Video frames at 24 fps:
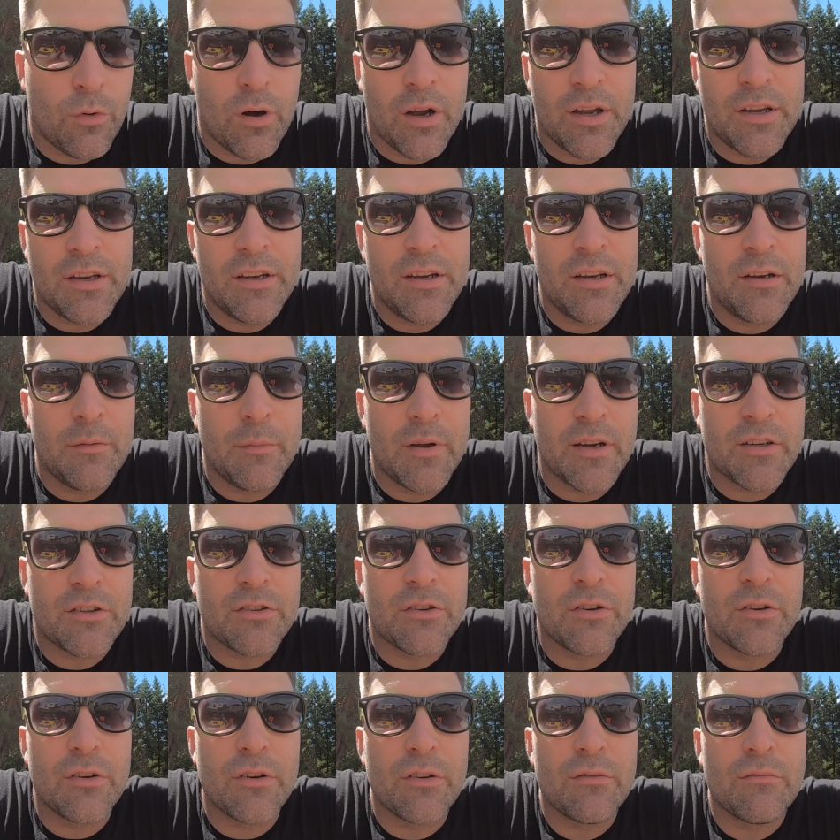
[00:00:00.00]
why you need to make
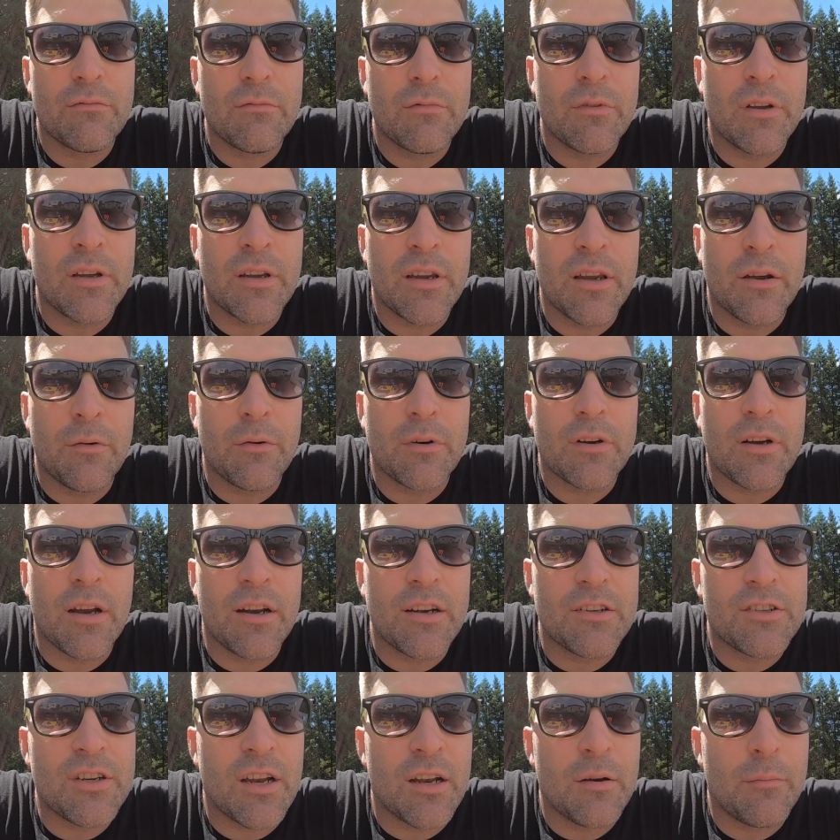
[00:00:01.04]
sure, again, we'll
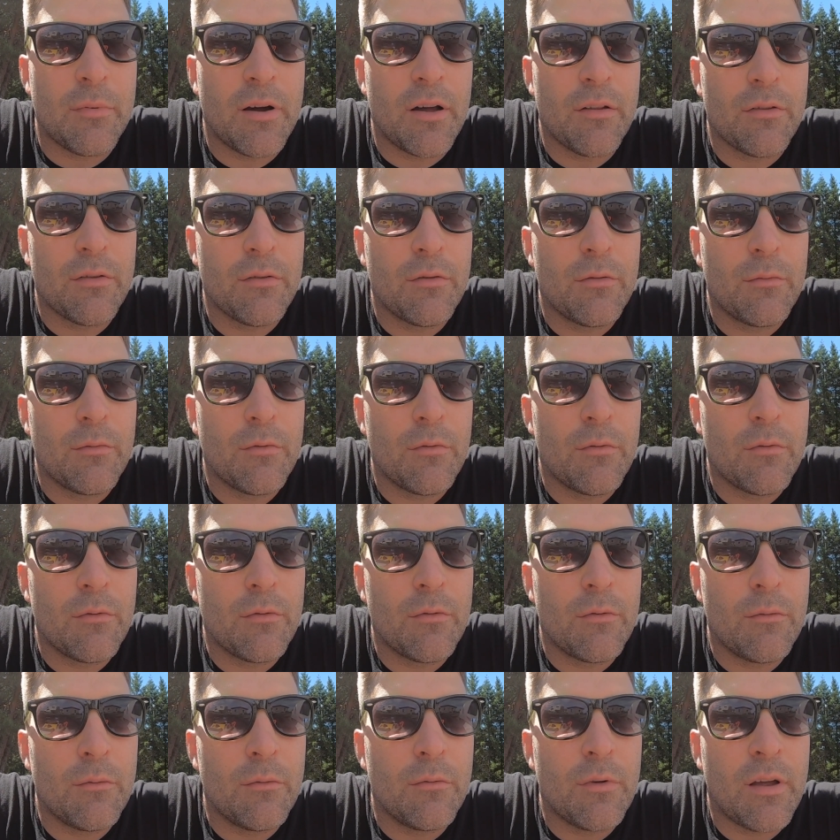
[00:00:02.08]
kind of chat about
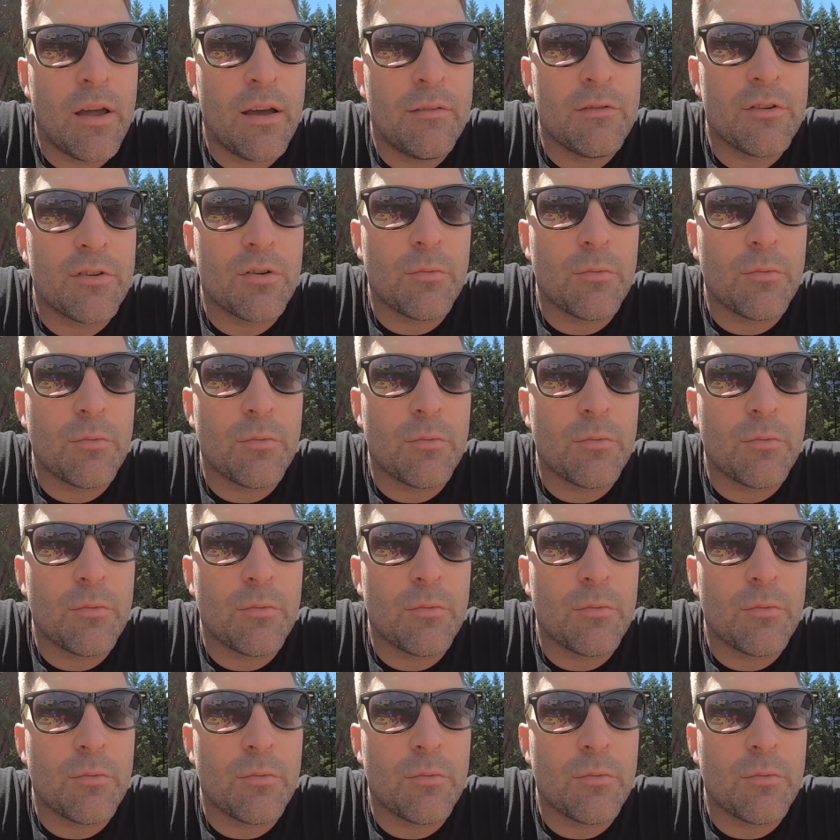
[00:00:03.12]
having